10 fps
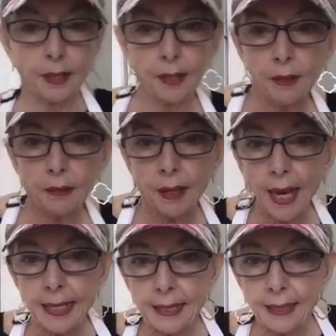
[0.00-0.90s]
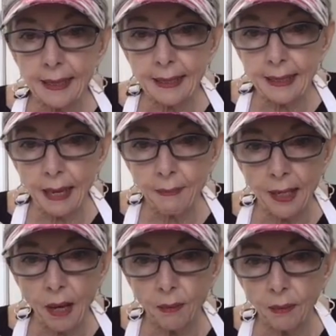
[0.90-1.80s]
You know, guys, let me
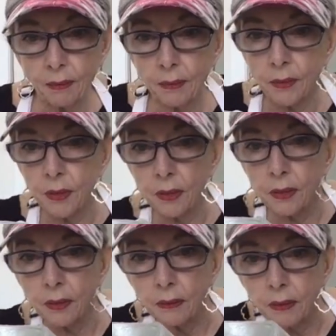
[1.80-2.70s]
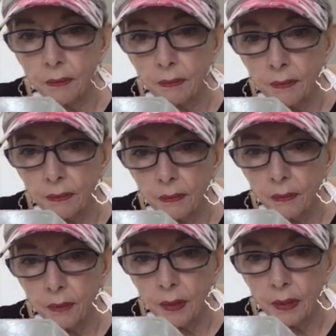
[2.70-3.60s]
know, do you,
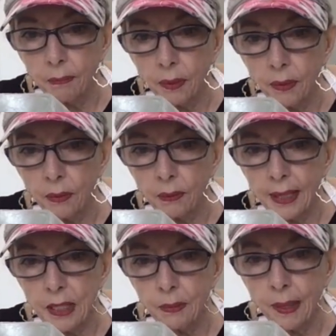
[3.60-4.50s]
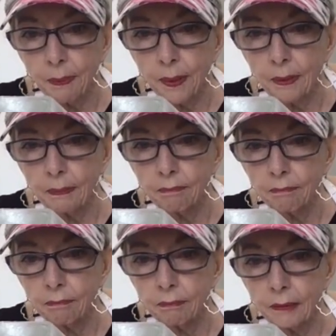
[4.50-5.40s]
with the blue rice paper?
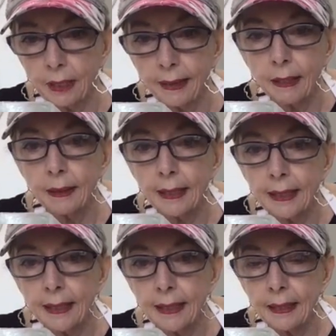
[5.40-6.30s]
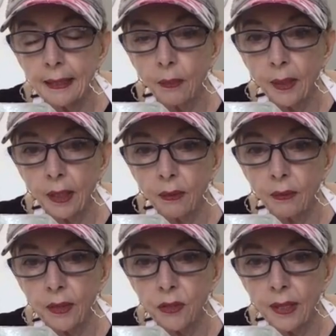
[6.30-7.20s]
Sorry. I want to go to
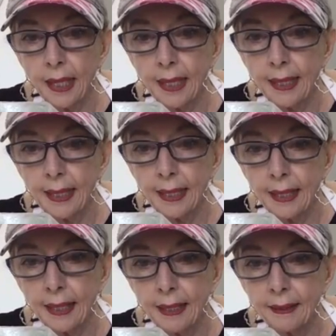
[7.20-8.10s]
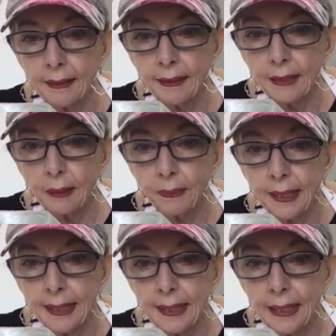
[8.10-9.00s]
Australia,
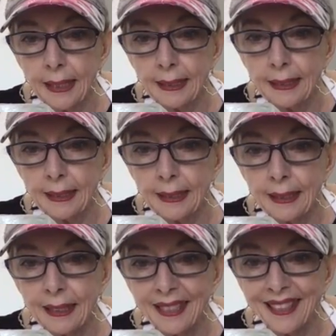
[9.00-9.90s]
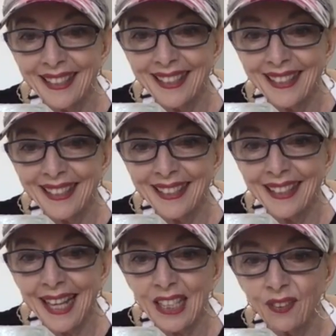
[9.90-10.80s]
Japanese.
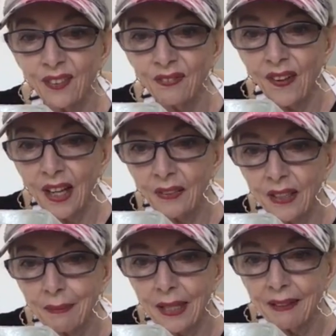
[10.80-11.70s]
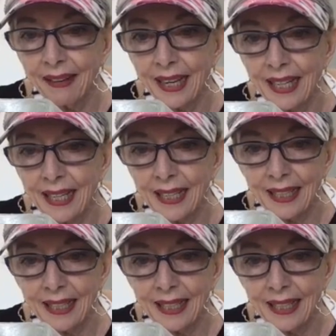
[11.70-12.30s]
Thanks for following me, Greta.